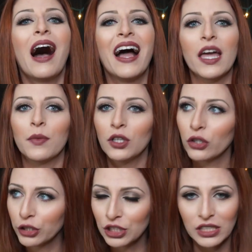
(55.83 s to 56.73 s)
I am
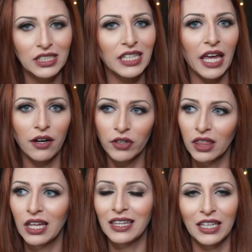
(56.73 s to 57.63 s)
allergic to
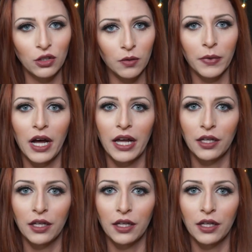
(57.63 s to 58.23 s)
everything that you can buy